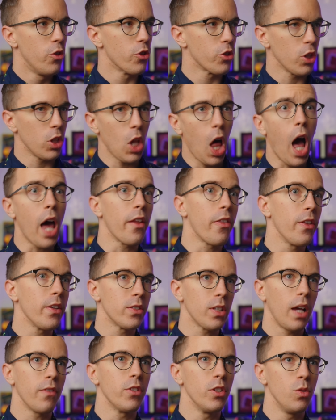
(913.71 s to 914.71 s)
there's a lot of
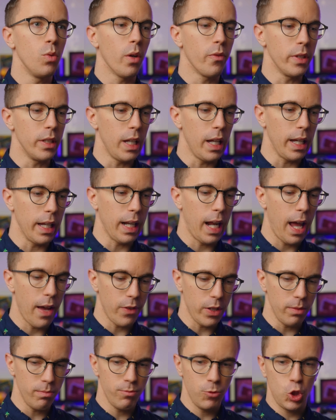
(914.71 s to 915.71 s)
things I have to do every day and I
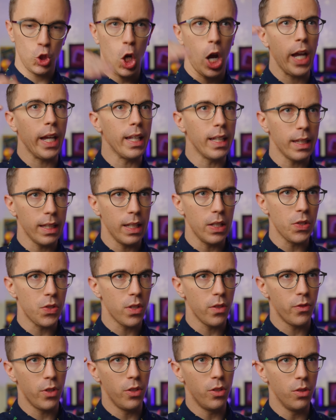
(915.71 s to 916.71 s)
have a giant
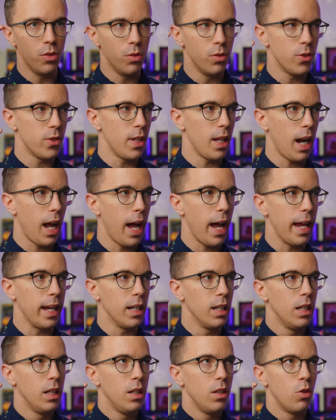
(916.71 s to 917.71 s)
list of to-dos that
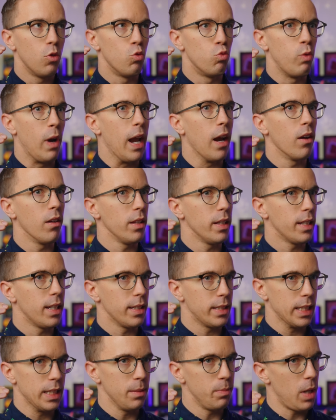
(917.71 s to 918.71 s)
I rarely
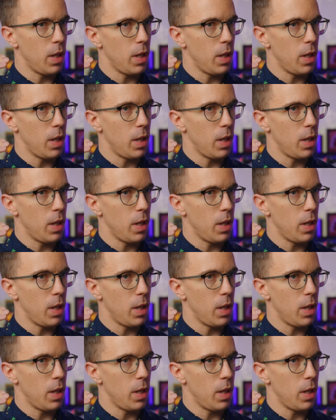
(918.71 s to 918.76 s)
get to the